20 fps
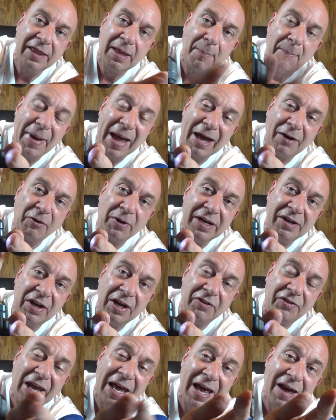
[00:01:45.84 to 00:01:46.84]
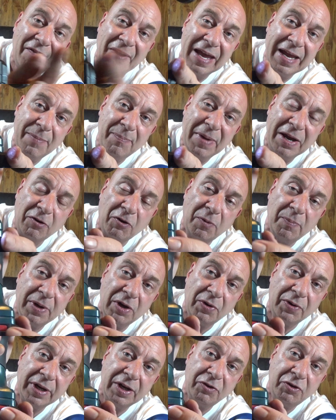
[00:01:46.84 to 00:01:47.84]
the battery does have a meter
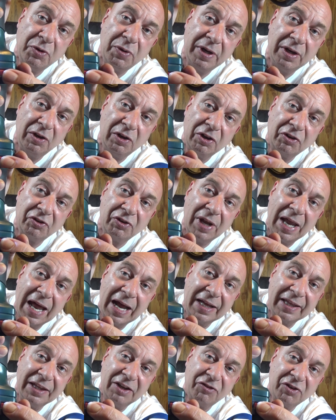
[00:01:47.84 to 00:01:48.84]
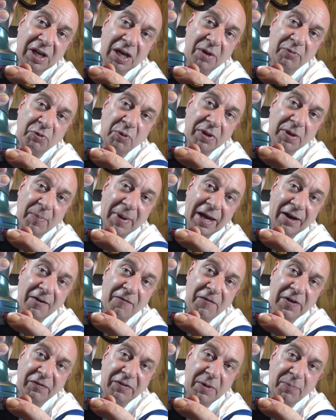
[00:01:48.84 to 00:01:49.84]
built into it. Looks like this comes with about a
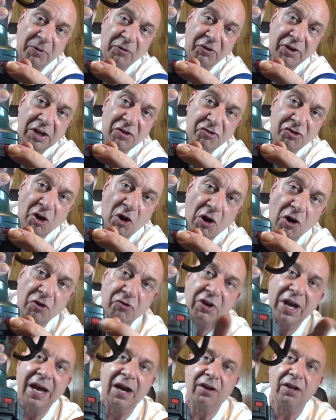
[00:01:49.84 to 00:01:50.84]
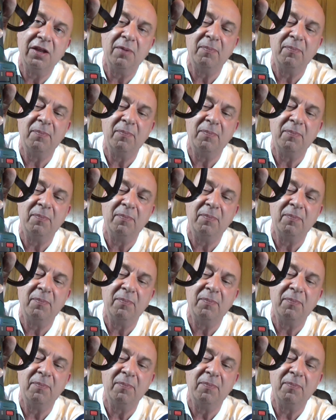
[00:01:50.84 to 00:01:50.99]
50% charge out of the